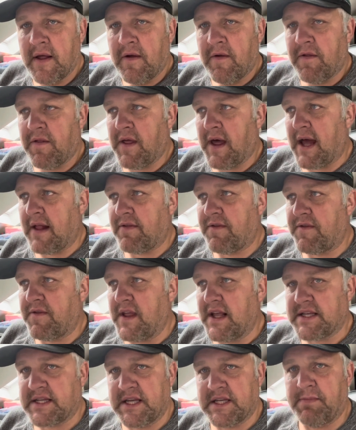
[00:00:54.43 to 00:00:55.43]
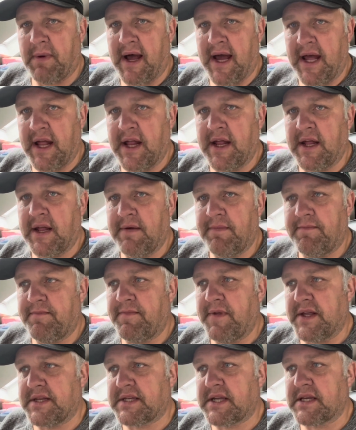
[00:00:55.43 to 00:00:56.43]
that this is
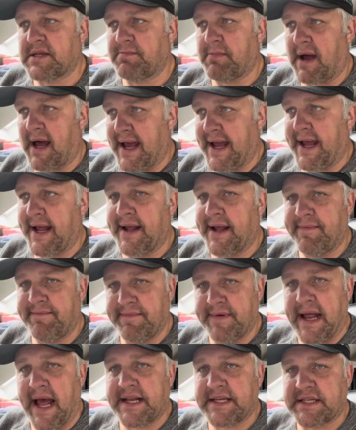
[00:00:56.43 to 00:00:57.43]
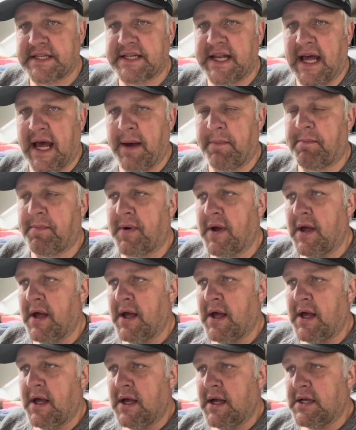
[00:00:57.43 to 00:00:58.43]
my next step
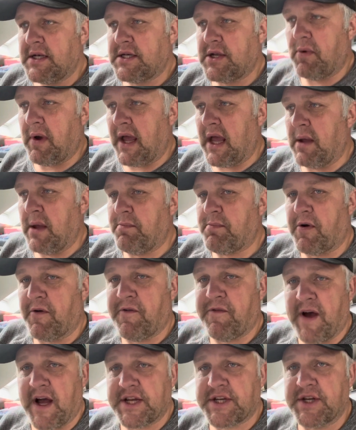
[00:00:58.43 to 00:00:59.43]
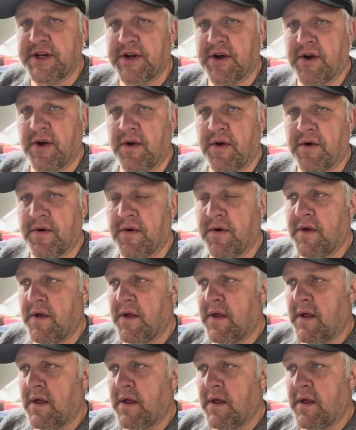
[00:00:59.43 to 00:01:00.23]
to a professional